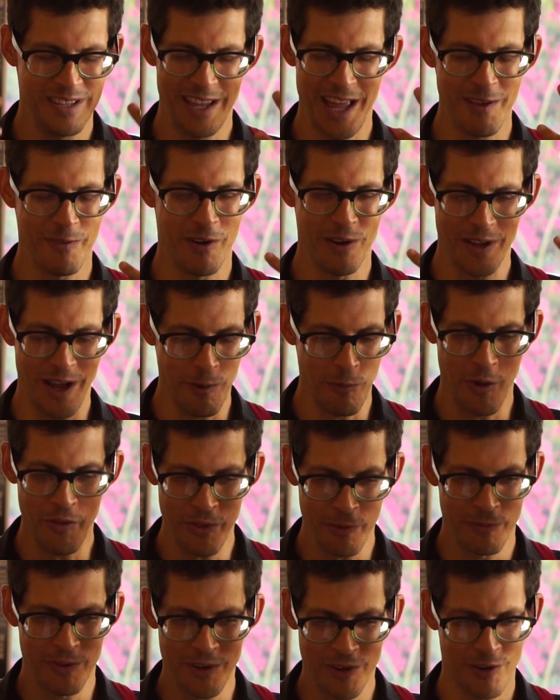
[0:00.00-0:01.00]
I want
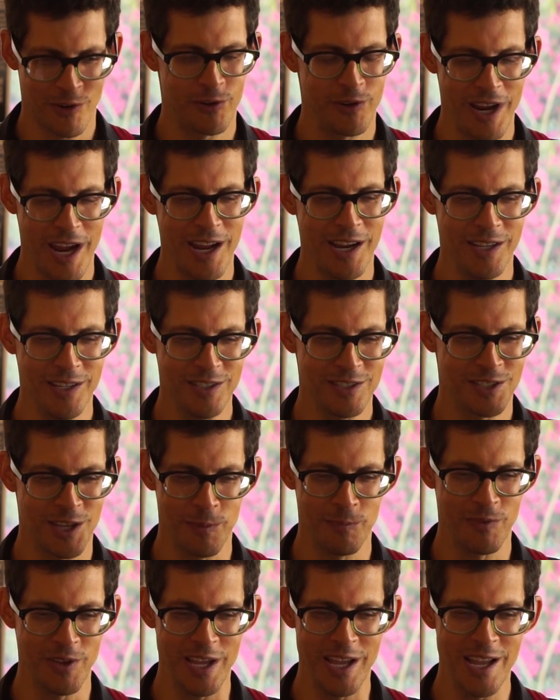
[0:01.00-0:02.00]
them to create
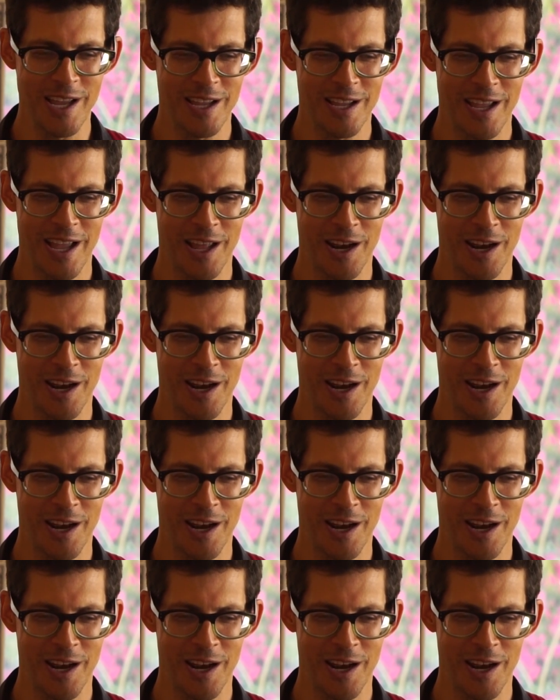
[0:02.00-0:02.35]
something,